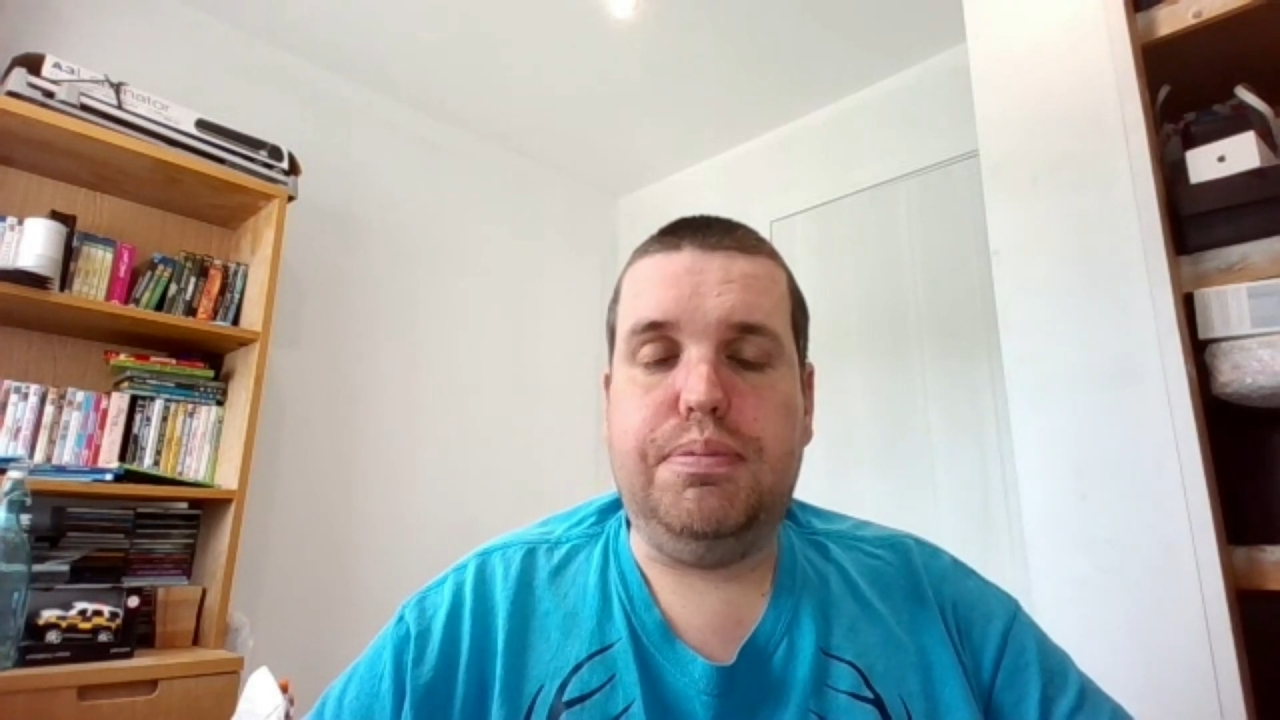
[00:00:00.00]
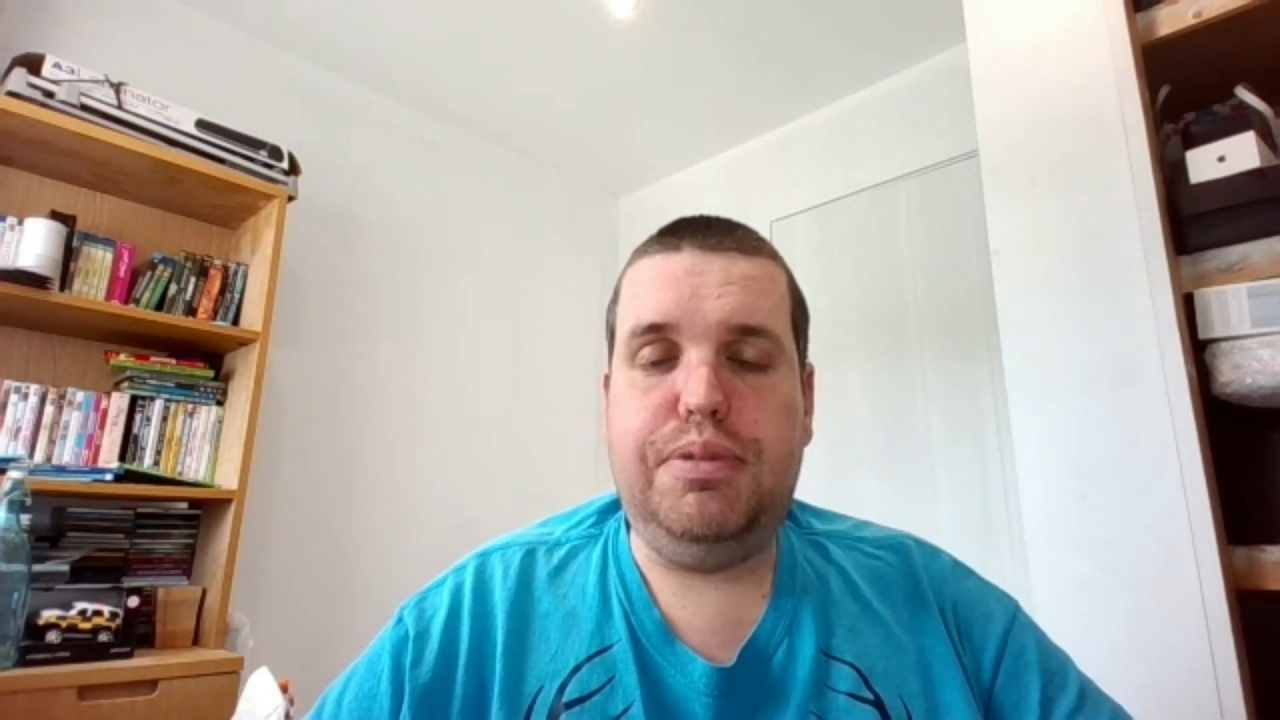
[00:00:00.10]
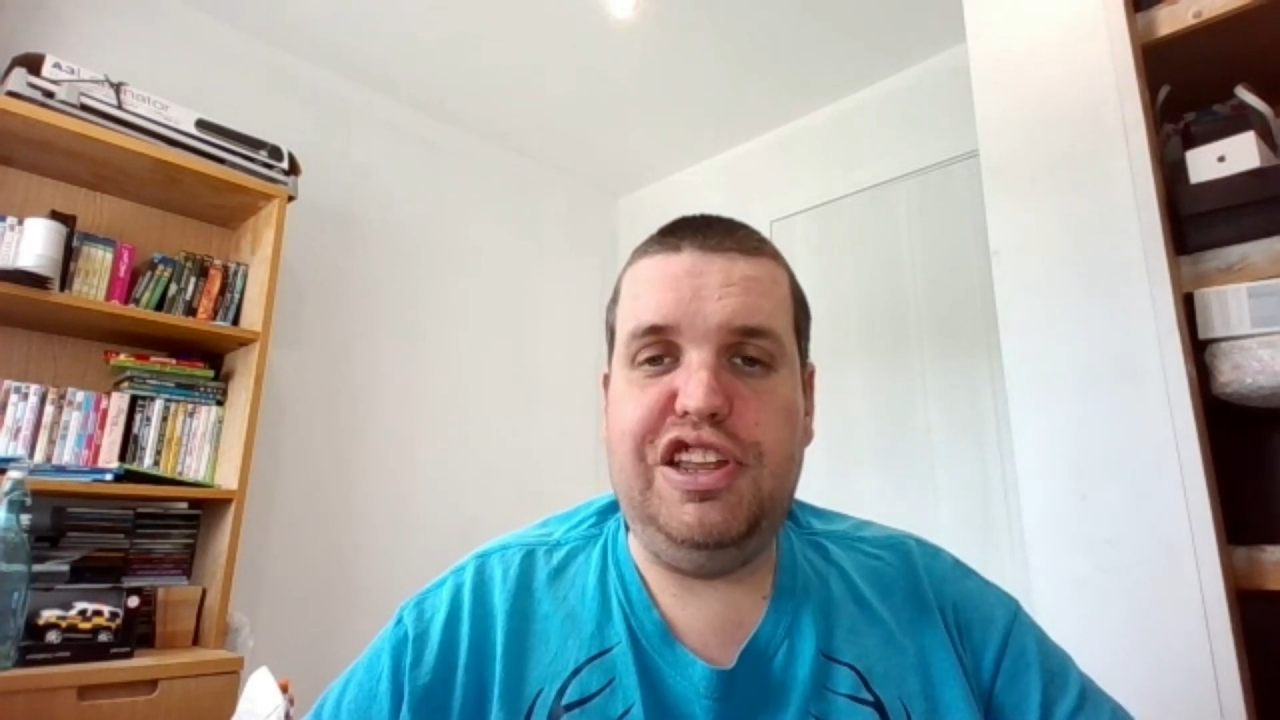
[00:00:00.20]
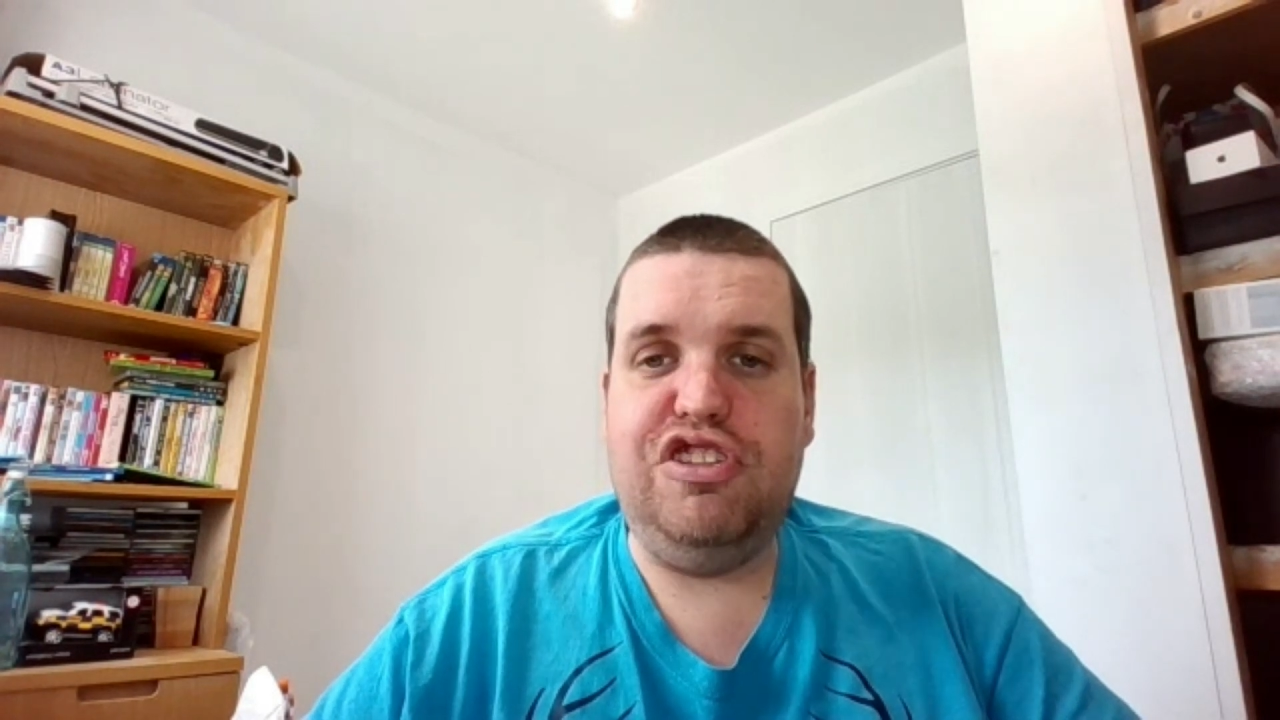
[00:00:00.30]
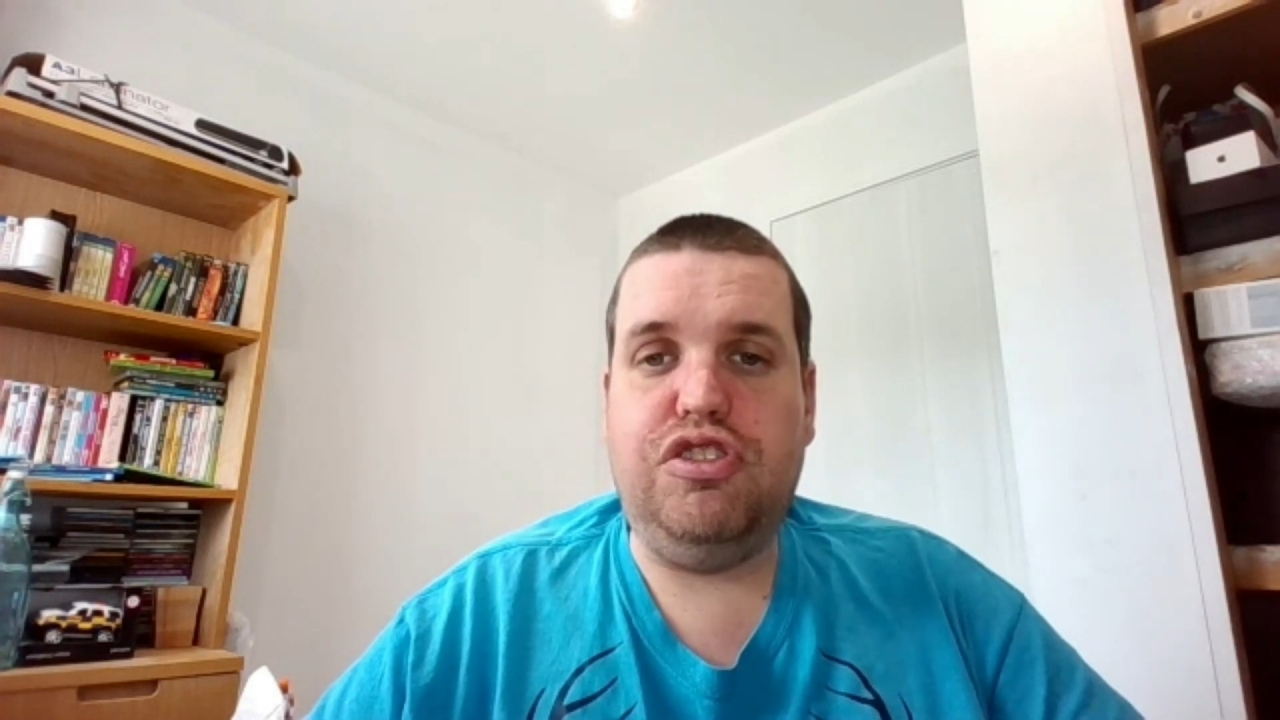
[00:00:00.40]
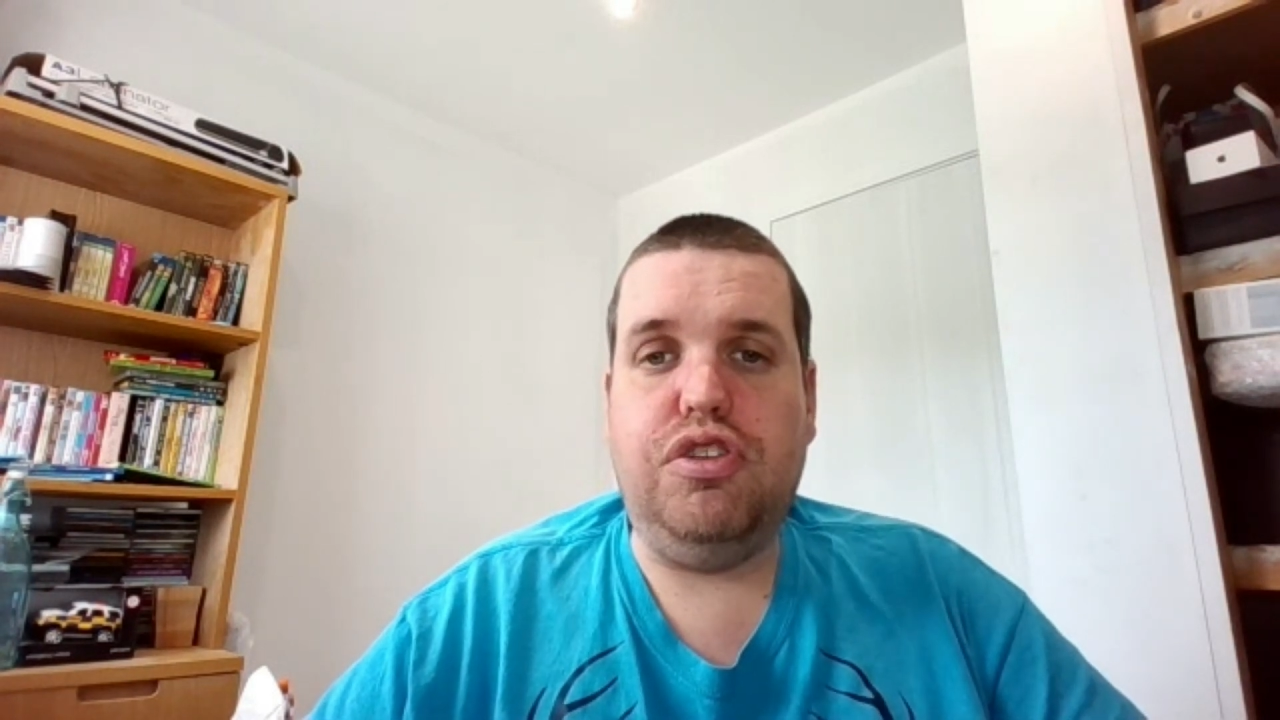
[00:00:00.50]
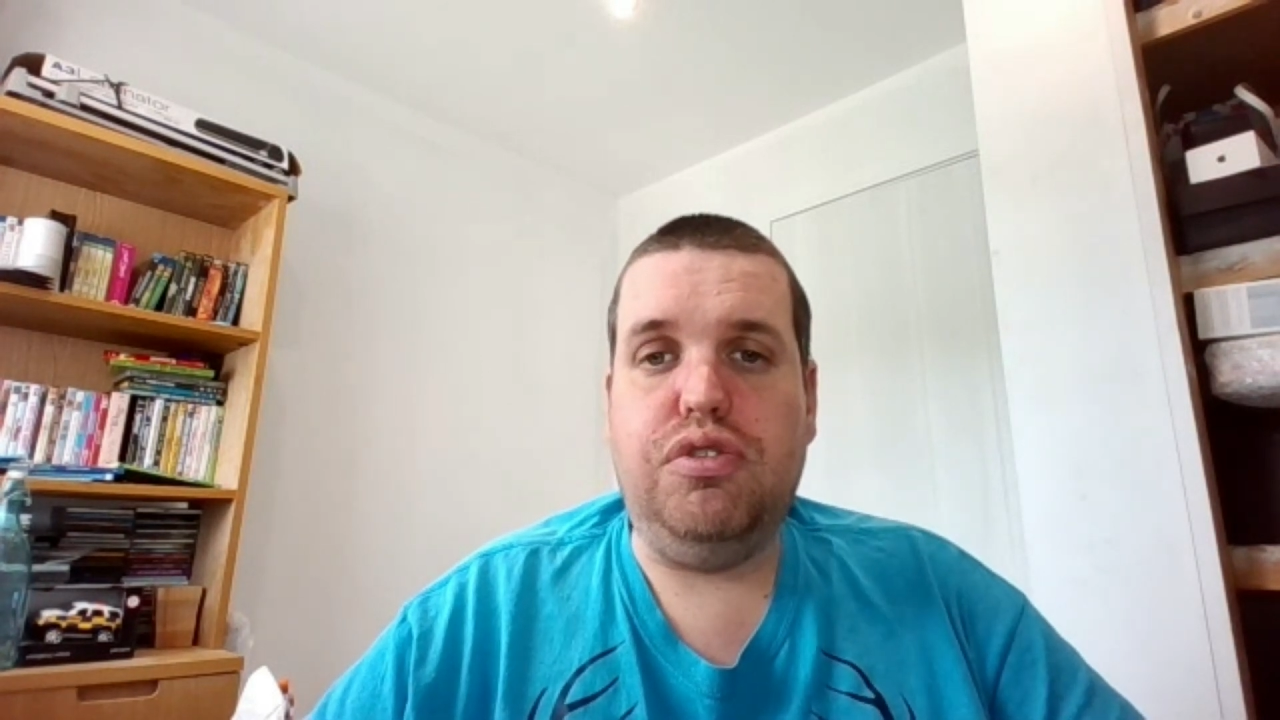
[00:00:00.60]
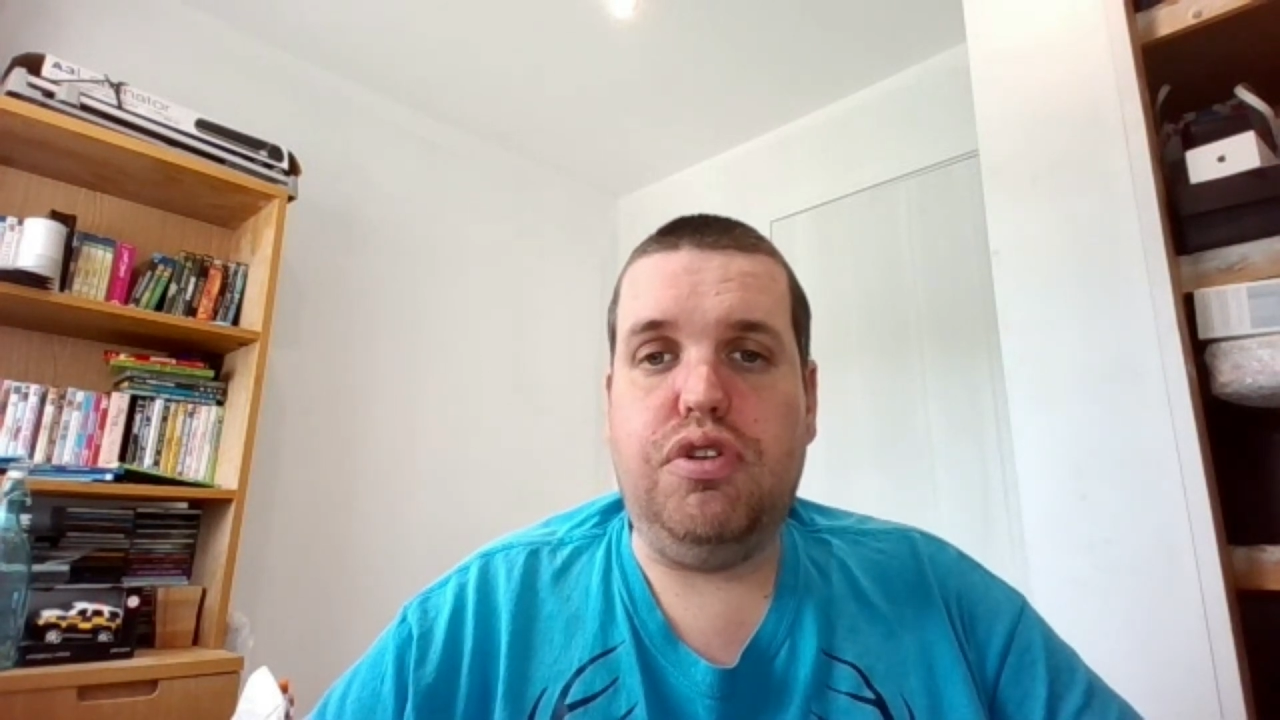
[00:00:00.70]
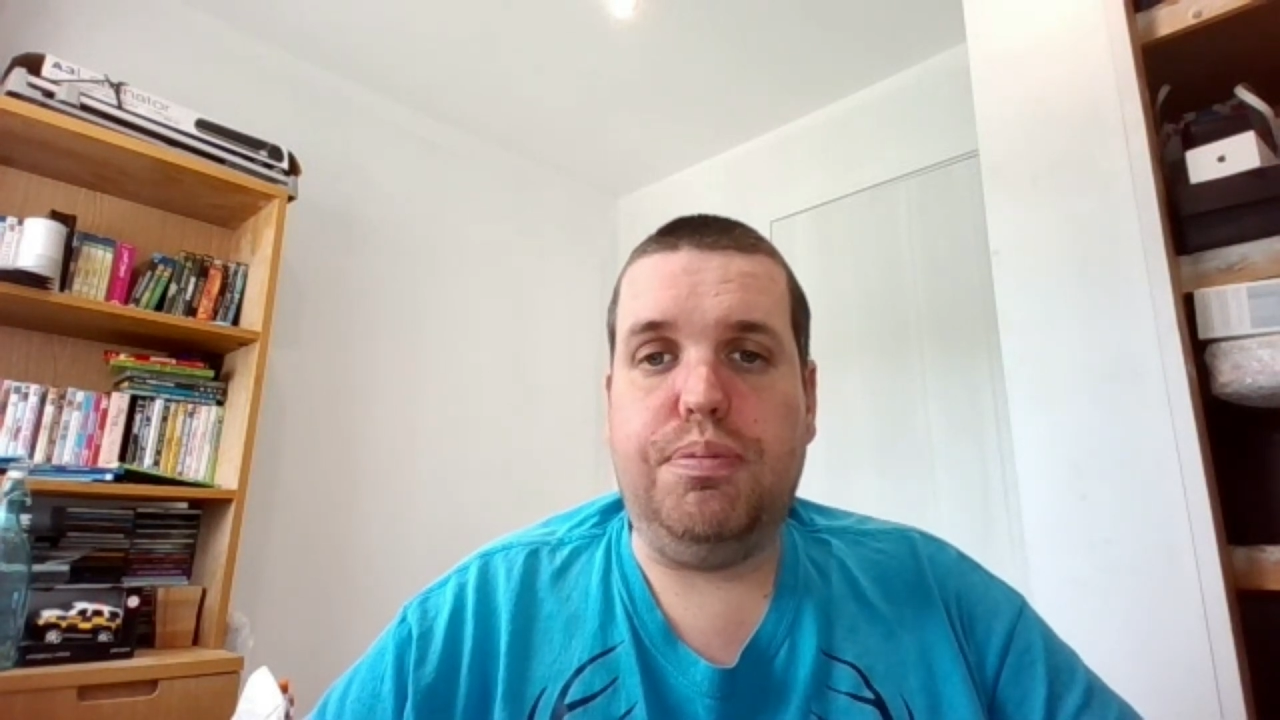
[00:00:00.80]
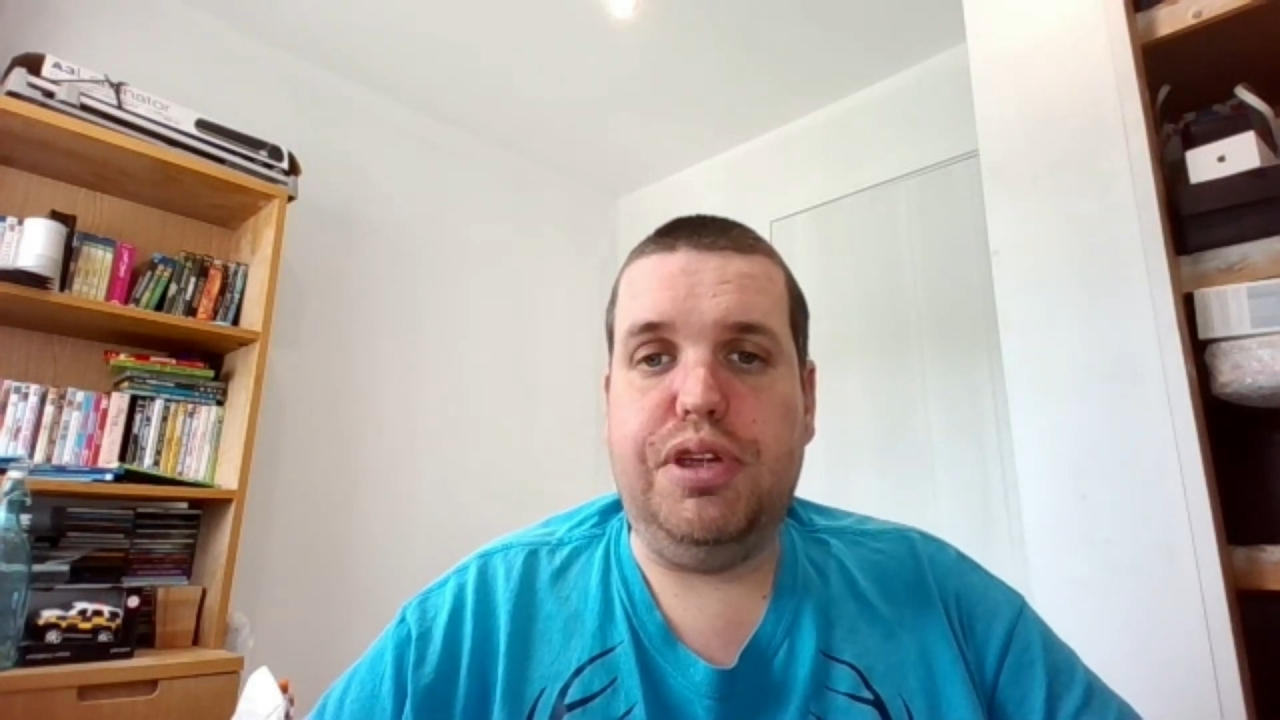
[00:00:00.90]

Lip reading: please do drop me